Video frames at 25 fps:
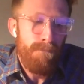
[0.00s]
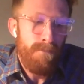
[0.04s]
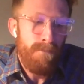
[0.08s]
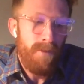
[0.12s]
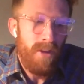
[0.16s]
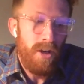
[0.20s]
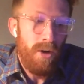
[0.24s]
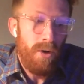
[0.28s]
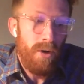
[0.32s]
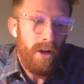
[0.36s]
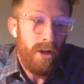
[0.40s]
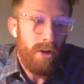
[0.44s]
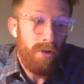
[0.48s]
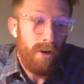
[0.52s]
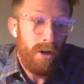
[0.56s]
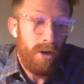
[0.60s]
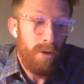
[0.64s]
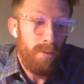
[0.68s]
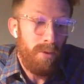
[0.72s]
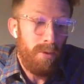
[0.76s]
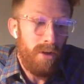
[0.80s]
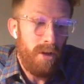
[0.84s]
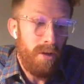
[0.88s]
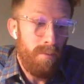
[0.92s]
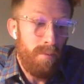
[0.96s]

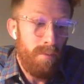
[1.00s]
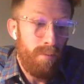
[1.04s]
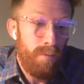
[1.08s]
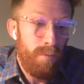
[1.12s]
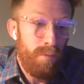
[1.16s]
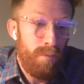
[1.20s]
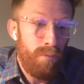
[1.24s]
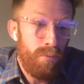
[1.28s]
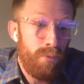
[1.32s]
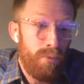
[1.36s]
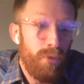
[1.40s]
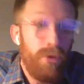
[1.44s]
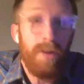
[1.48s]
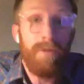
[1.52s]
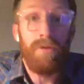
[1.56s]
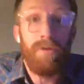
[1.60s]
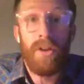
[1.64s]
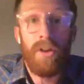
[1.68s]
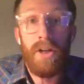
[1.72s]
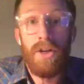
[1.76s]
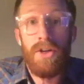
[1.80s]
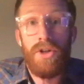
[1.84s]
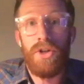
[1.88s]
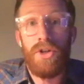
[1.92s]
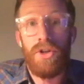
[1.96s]
incredibly
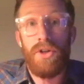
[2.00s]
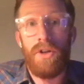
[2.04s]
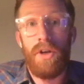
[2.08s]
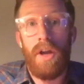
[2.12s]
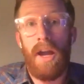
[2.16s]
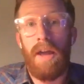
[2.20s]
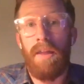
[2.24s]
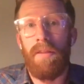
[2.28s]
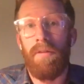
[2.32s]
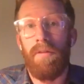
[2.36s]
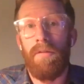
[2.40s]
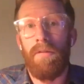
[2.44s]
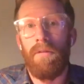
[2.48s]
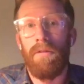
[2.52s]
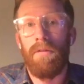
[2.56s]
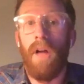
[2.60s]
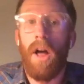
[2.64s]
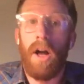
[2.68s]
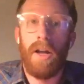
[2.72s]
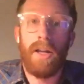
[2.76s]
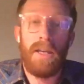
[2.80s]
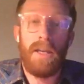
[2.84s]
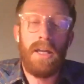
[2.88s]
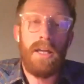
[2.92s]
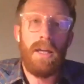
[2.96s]
privileged and
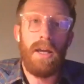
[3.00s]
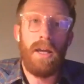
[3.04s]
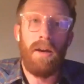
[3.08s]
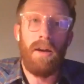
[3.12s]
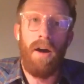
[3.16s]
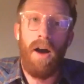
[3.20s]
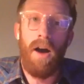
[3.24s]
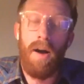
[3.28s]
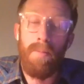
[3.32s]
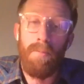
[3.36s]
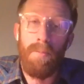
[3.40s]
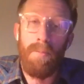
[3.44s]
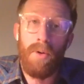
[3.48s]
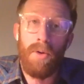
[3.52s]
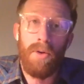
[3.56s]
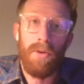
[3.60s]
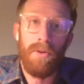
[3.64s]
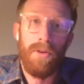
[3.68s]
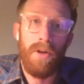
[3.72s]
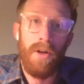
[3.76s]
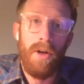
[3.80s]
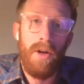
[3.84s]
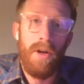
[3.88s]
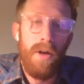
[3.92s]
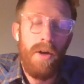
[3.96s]
lucky and
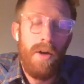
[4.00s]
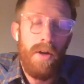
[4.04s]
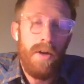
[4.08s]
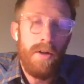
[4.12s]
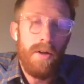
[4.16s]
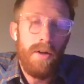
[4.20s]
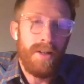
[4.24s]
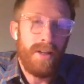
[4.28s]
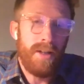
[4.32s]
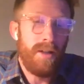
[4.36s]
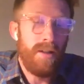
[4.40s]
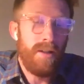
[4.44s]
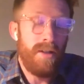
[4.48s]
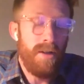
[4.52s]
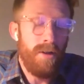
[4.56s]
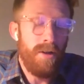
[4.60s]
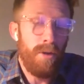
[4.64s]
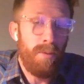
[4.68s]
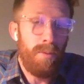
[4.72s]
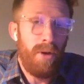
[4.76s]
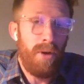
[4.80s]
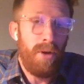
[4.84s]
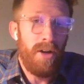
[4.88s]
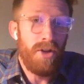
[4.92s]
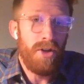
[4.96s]
humbled to continue to
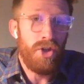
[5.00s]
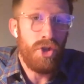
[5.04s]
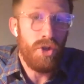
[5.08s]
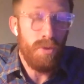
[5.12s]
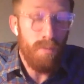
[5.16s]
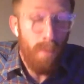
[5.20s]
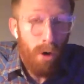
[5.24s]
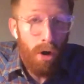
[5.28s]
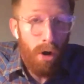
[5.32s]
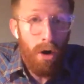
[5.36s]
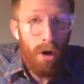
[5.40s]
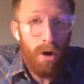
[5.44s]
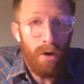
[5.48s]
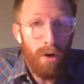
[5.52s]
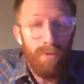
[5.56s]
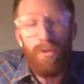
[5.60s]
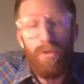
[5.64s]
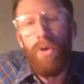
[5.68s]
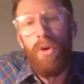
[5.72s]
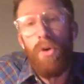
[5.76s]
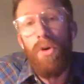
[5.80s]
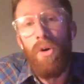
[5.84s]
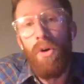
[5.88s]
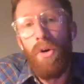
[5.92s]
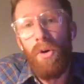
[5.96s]
play a small
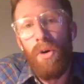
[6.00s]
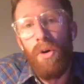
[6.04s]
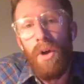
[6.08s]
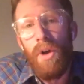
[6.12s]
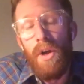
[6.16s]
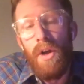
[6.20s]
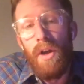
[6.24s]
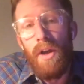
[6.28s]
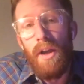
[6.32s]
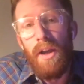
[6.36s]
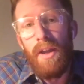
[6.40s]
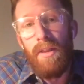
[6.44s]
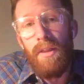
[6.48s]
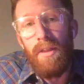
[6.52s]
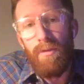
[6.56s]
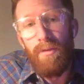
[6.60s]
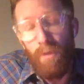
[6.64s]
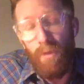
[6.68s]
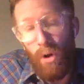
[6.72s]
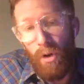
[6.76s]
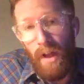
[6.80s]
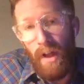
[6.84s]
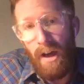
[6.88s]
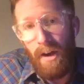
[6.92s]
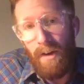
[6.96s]
role in the
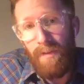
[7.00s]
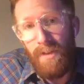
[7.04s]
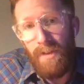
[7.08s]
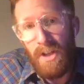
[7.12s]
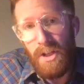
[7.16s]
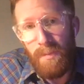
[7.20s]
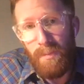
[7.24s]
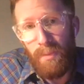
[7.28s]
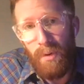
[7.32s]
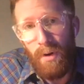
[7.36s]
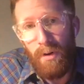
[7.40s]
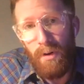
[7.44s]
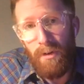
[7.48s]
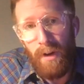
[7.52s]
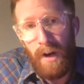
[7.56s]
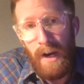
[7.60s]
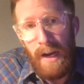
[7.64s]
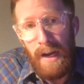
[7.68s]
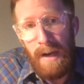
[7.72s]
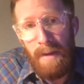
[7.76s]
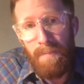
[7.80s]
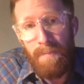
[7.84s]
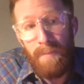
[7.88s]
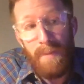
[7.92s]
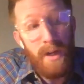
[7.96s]
rollout of this
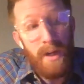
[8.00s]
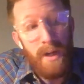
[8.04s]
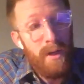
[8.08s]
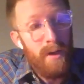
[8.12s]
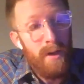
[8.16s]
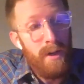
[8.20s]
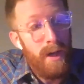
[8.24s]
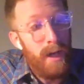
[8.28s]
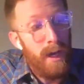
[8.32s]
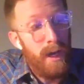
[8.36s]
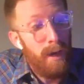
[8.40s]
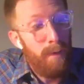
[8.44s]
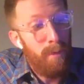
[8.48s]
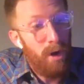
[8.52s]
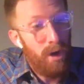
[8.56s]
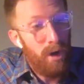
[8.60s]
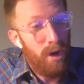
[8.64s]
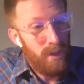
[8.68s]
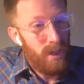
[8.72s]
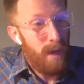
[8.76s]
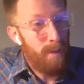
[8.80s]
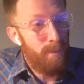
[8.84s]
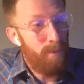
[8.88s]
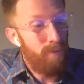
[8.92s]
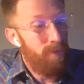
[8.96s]
program. On
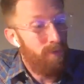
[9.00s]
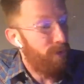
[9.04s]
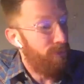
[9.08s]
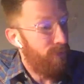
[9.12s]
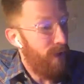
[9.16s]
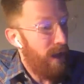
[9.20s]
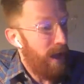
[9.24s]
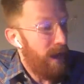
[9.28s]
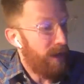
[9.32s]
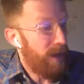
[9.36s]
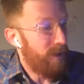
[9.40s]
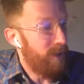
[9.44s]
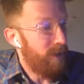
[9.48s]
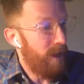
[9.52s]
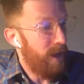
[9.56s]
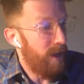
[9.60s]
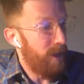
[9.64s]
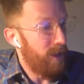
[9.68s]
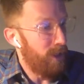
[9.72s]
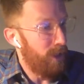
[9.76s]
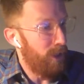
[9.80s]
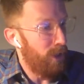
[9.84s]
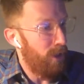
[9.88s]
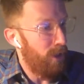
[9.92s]
top of the fact that,